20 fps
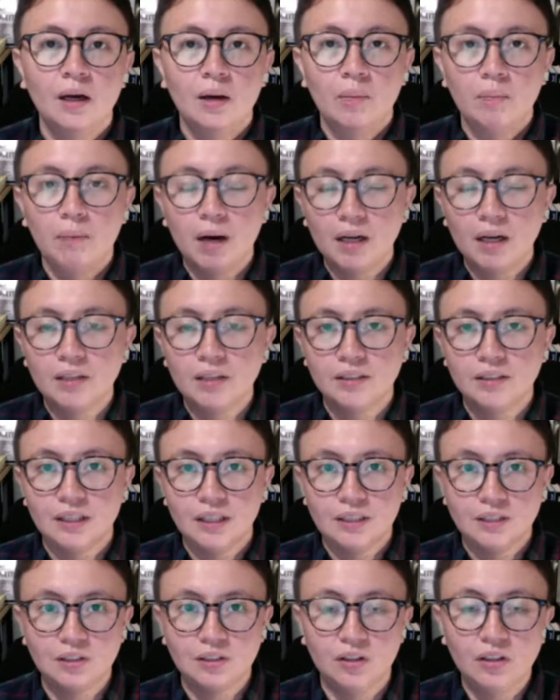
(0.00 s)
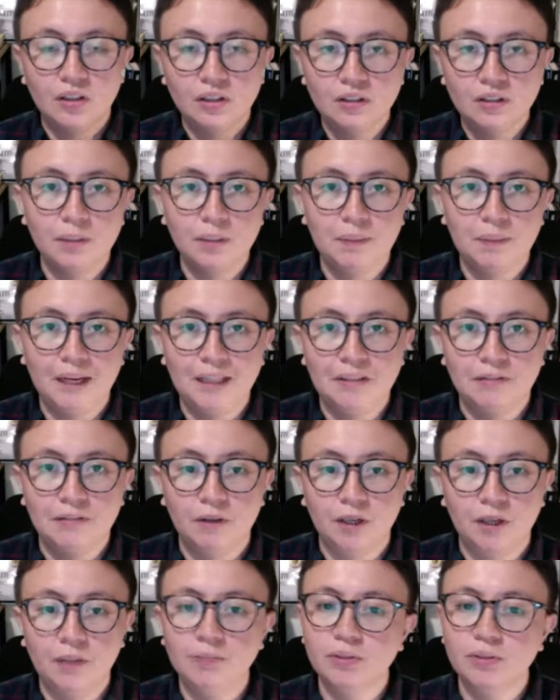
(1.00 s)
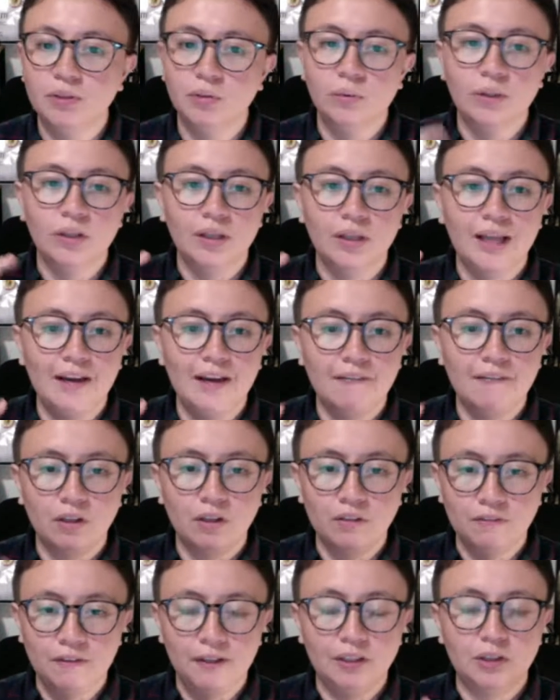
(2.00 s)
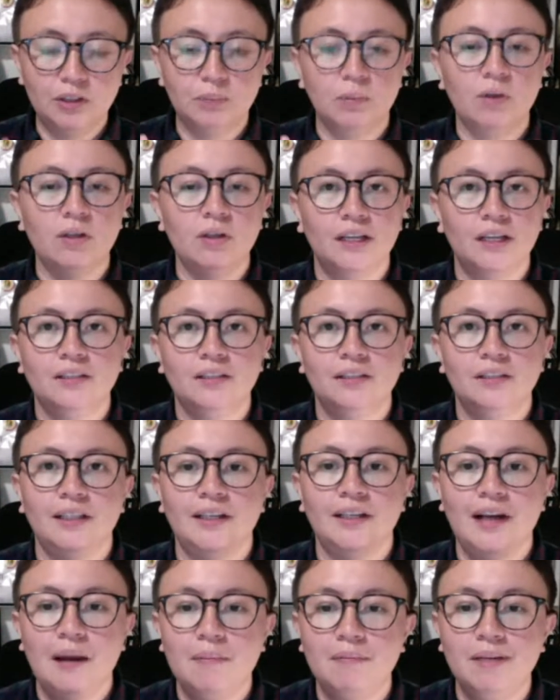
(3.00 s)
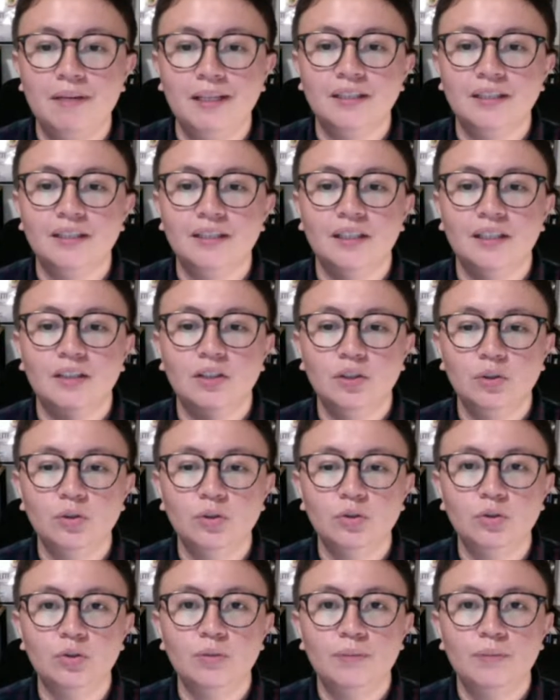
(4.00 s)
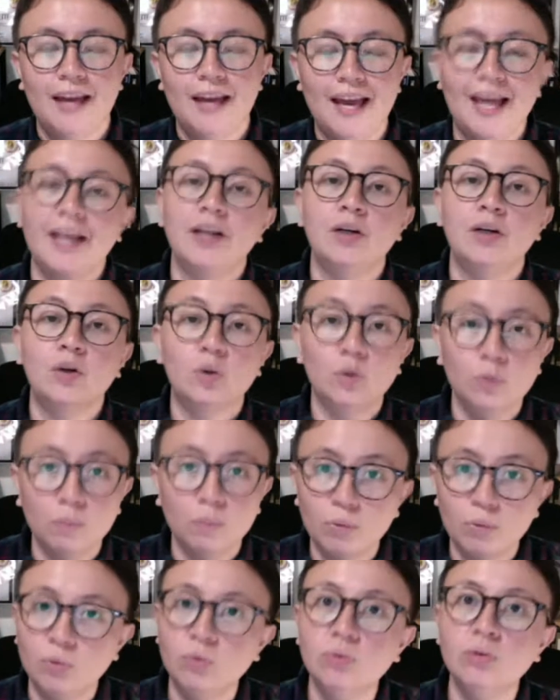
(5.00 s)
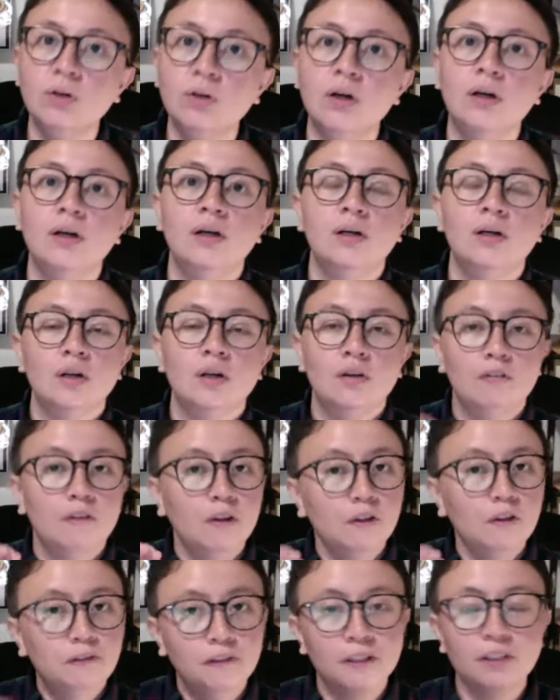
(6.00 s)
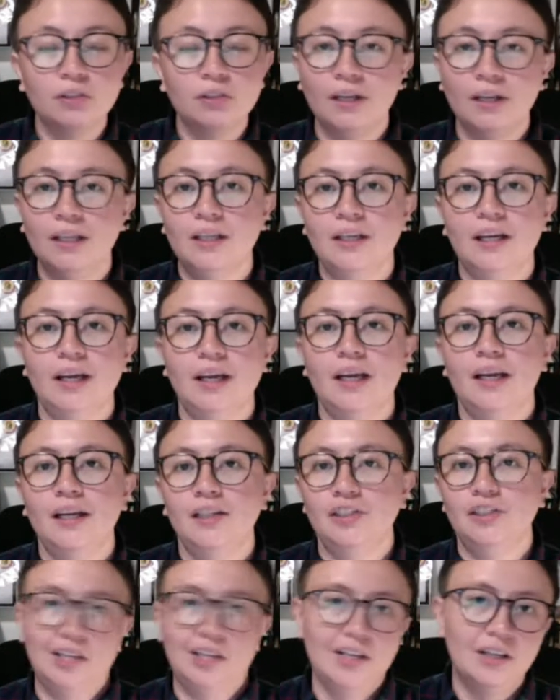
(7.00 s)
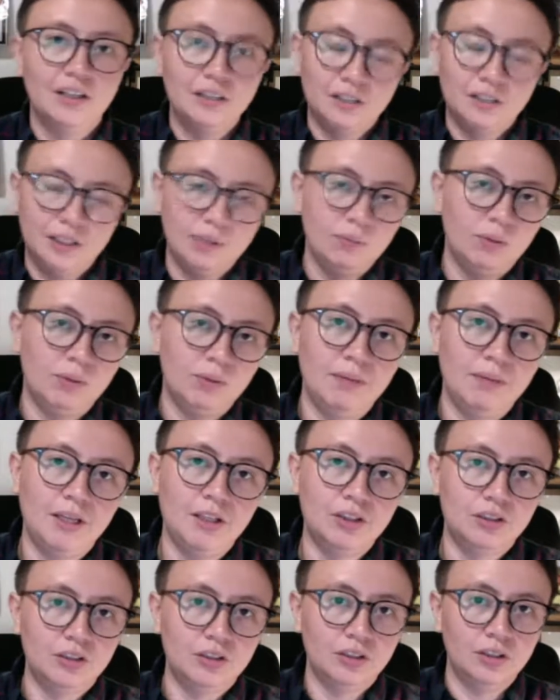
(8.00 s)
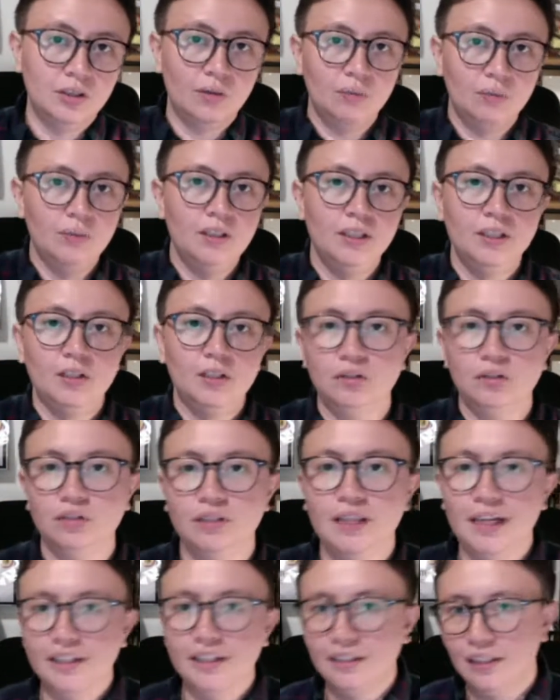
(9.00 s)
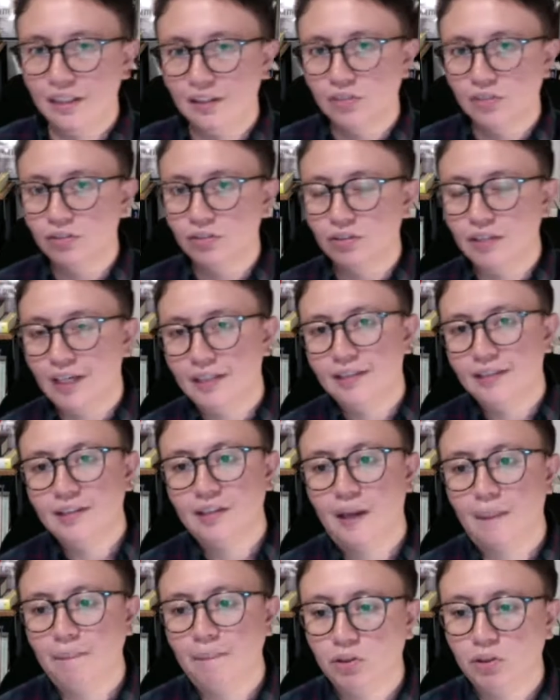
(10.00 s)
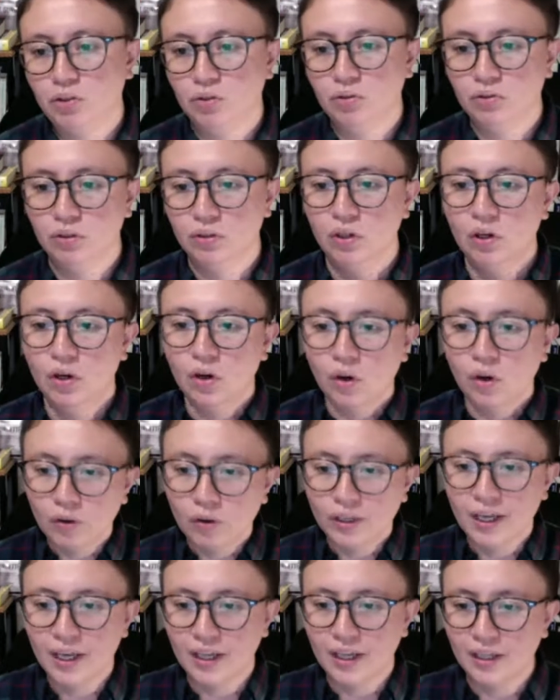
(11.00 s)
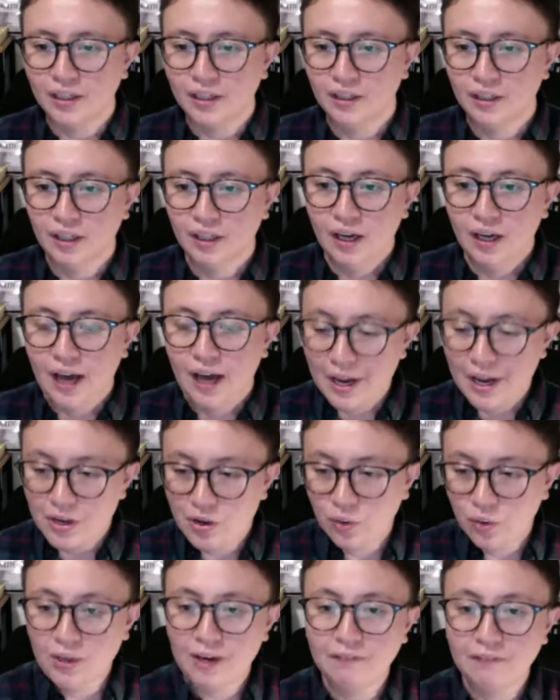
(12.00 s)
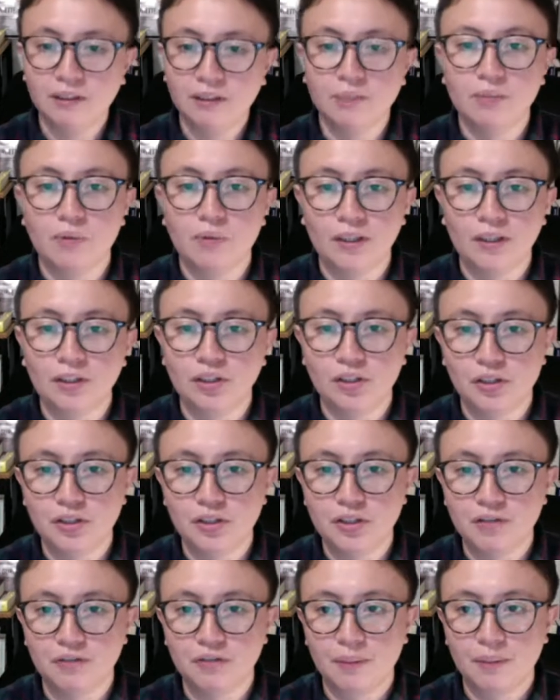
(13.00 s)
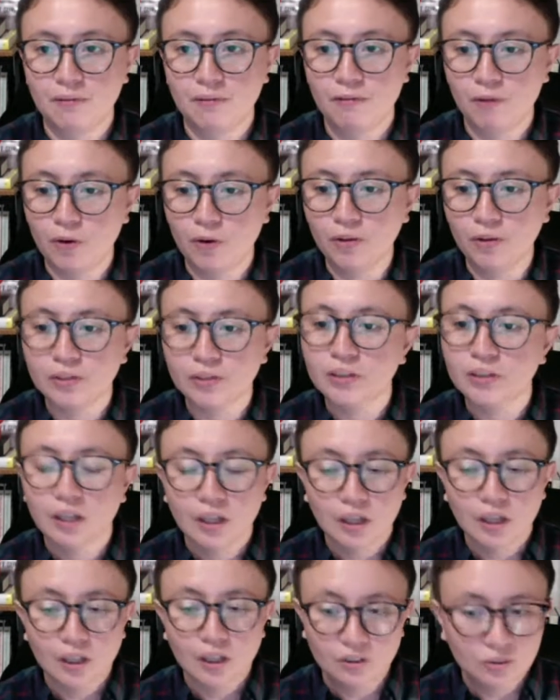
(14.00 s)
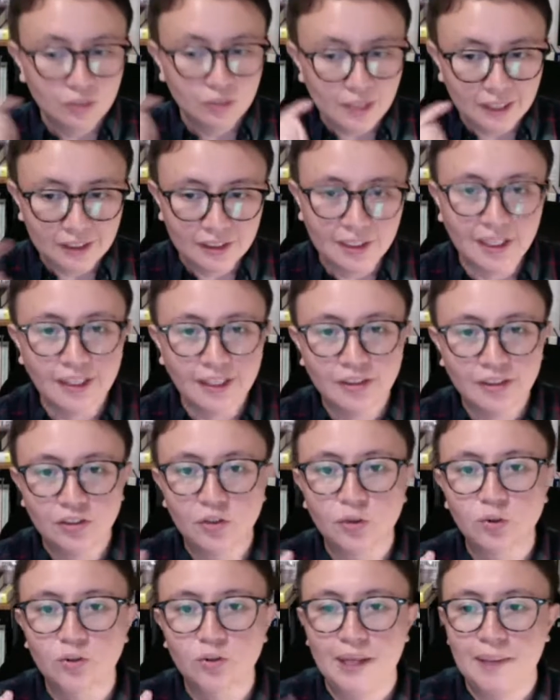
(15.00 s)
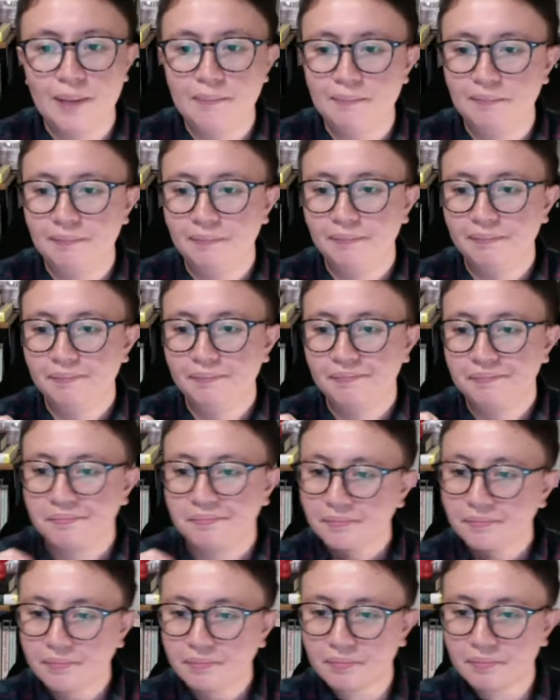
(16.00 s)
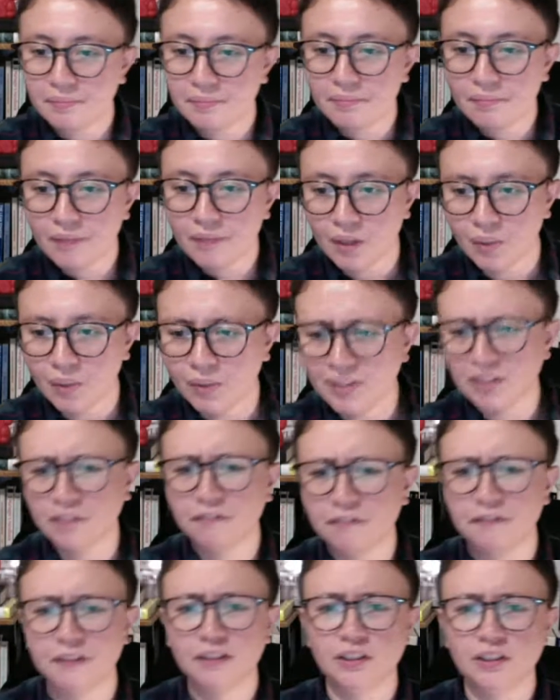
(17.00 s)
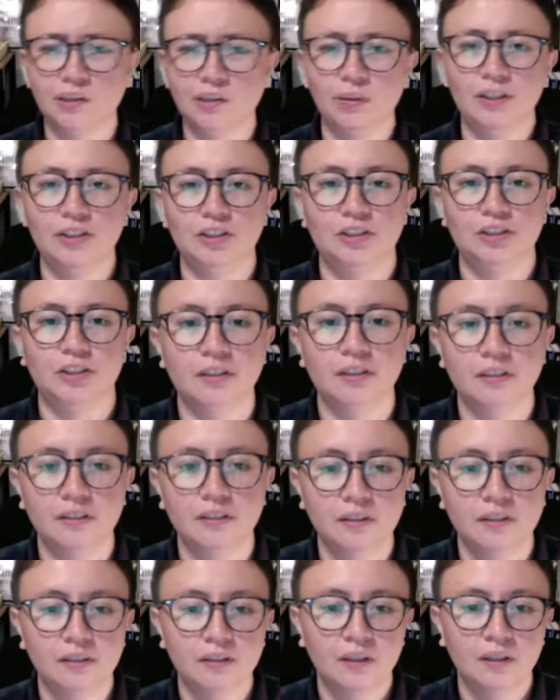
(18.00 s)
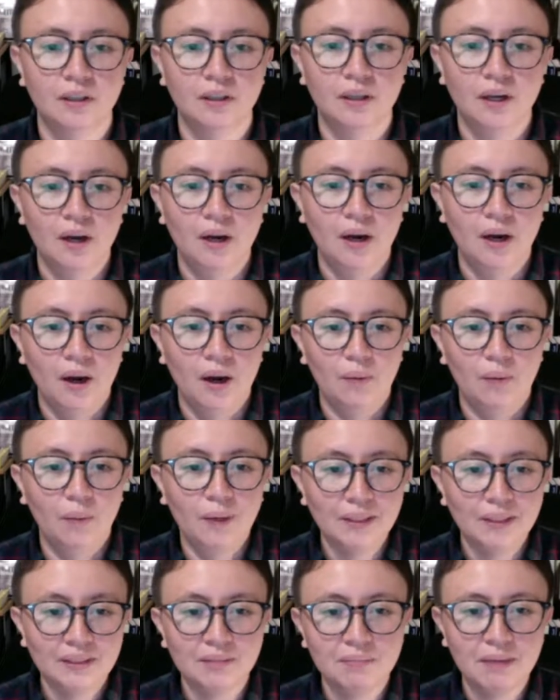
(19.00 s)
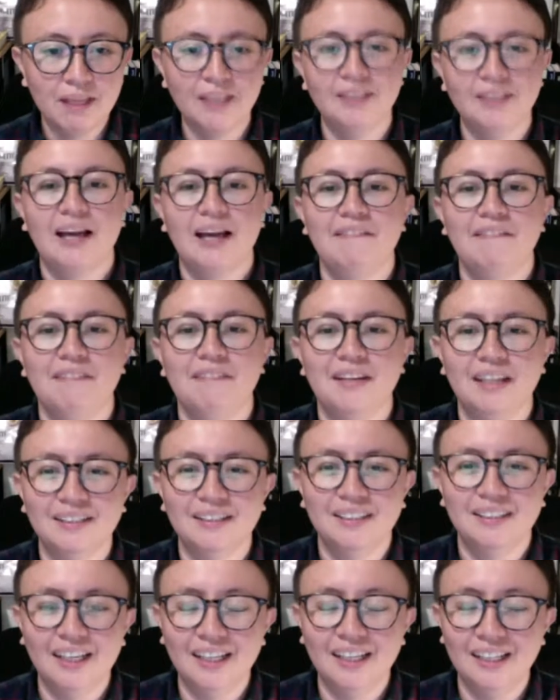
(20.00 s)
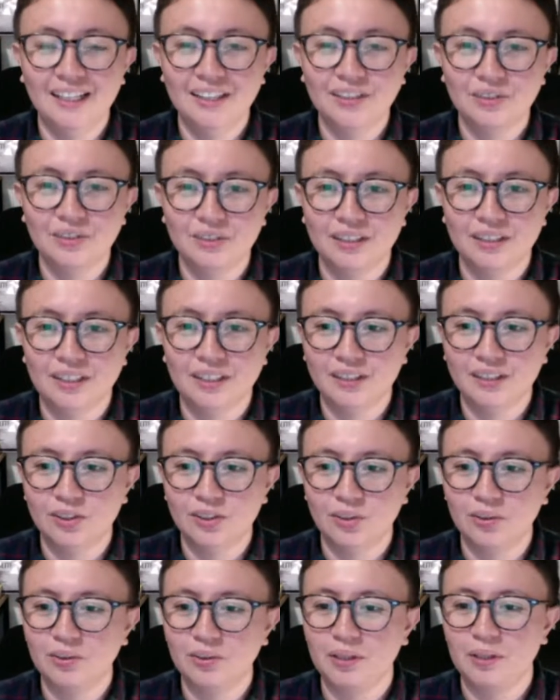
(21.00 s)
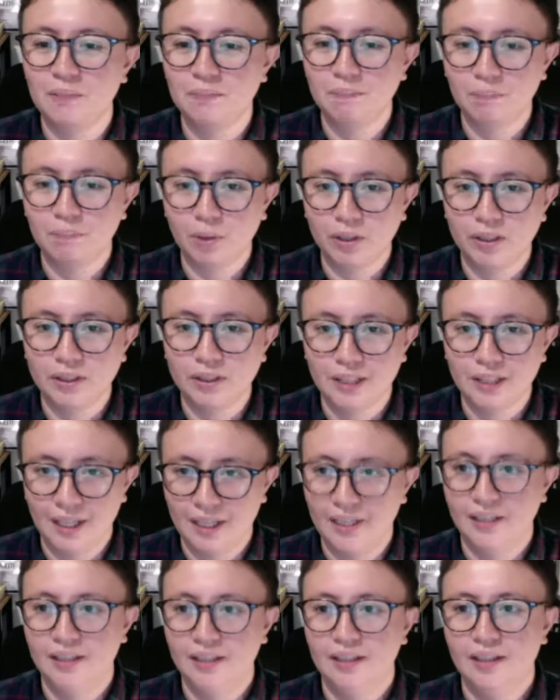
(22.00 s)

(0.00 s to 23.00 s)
boxes on the platform. So we're live on Facebook, Instagram, LinkedIn, YouTube, and Kumu. Feel free to engage, and our team will make sure that we include that in tonight's episode. Okay, I know we have some questions from folks, so let's get to them. What's our first question? What makes having a daily routine so important?